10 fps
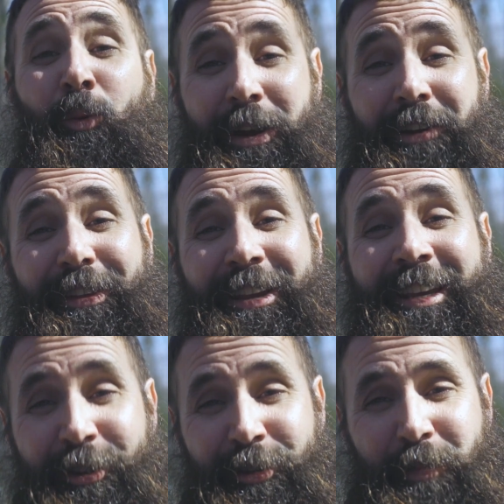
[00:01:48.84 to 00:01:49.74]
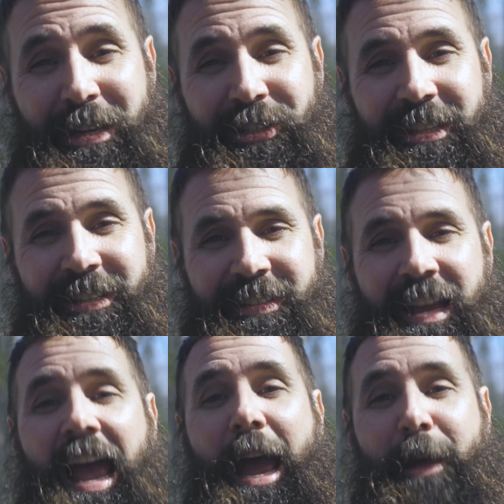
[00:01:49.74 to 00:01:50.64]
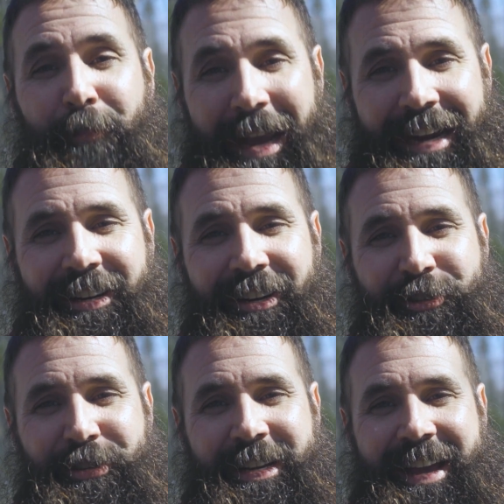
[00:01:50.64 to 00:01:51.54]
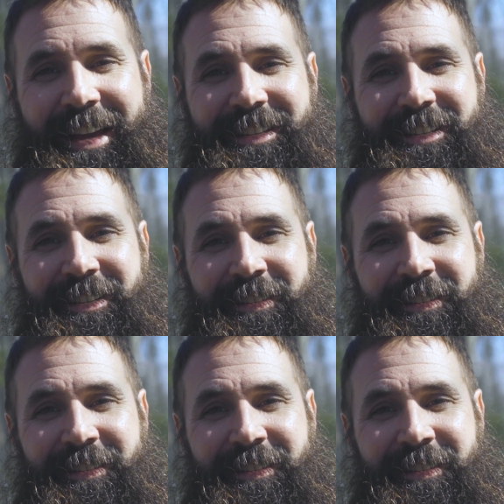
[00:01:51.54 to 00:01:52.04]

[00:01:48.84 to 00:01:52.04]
We're the gear specialists at Backcountry Edge.